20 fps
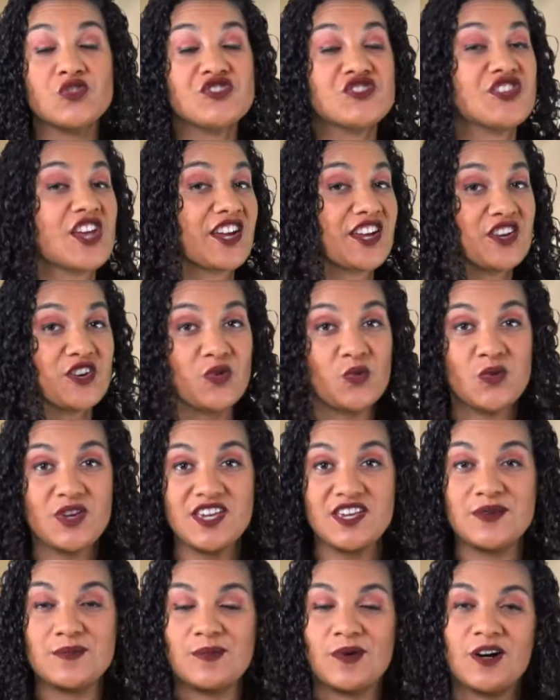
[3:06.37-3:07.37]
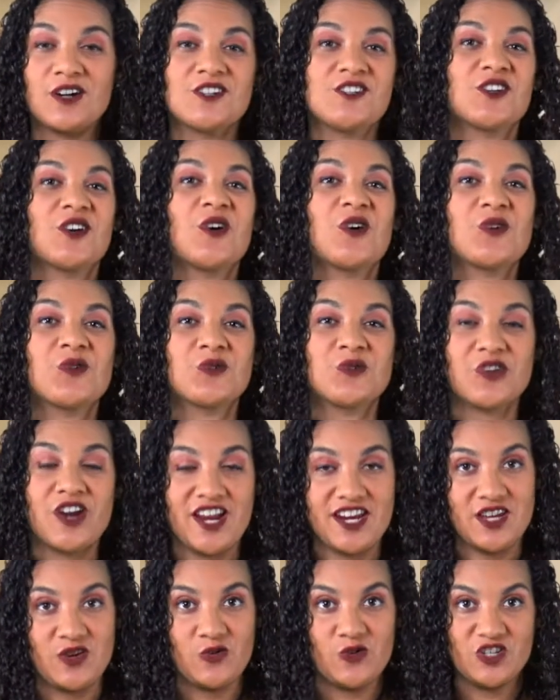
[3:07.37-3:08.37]
second week in March
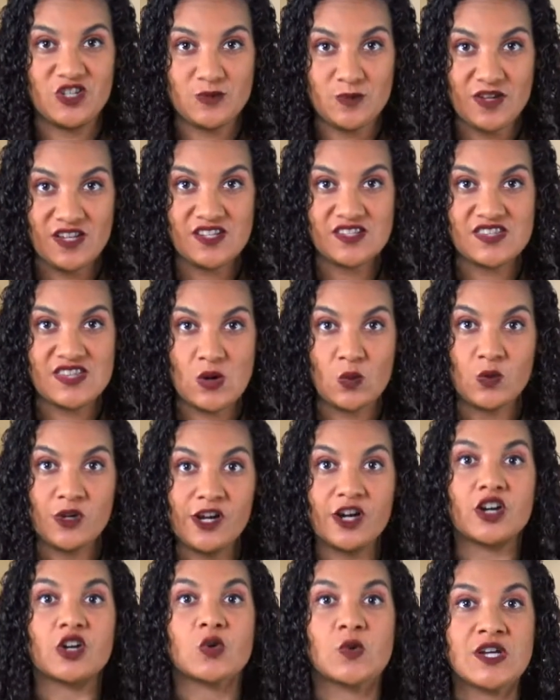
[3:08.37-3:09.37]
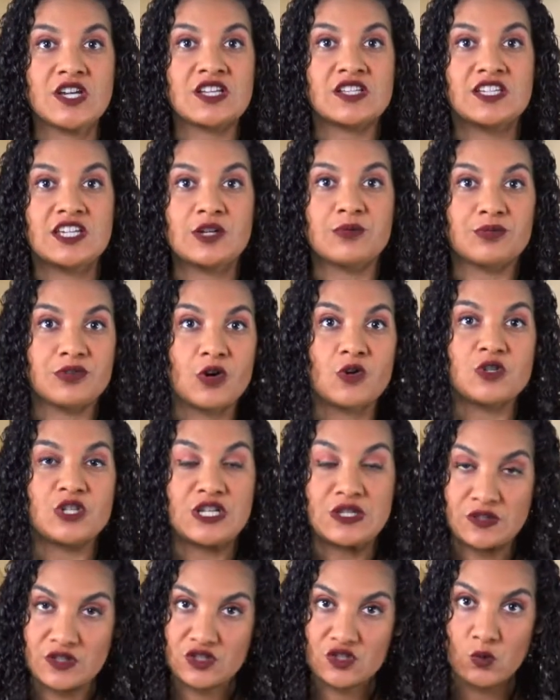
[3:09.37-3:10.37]
already, which means that we are quickly
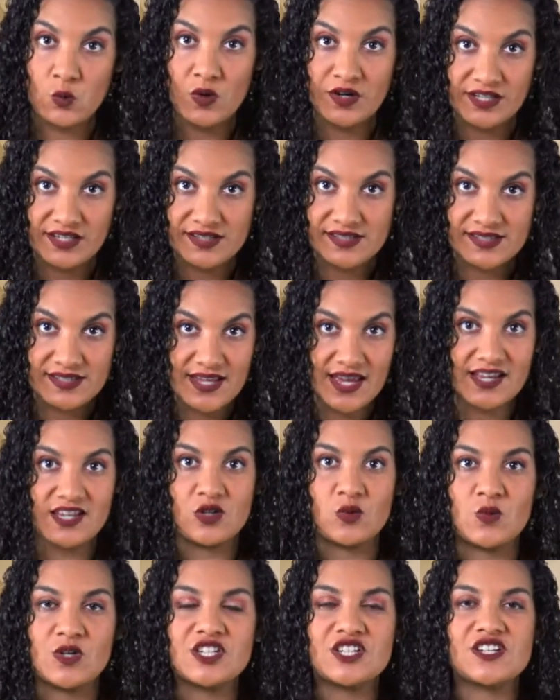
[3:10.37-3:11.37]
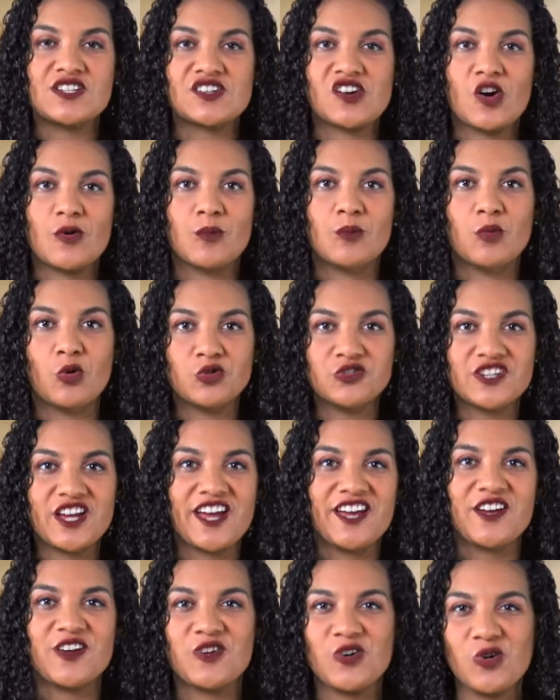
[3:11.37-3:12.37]
approaching the 22nd, which is our
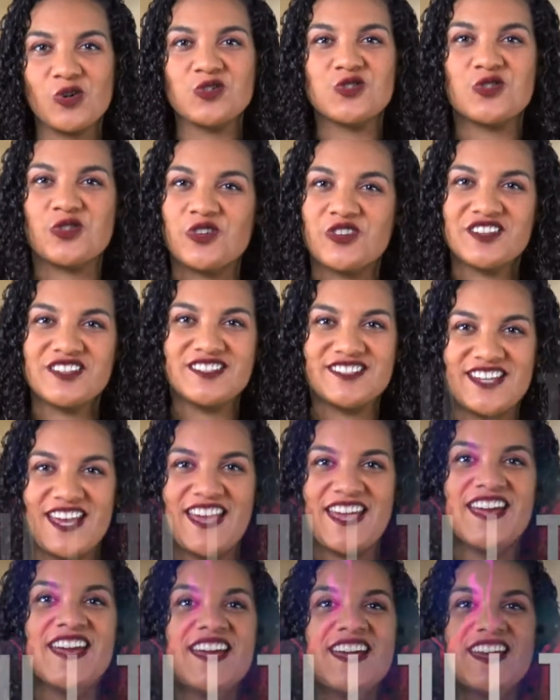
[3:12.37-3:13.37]
Multicultural Day.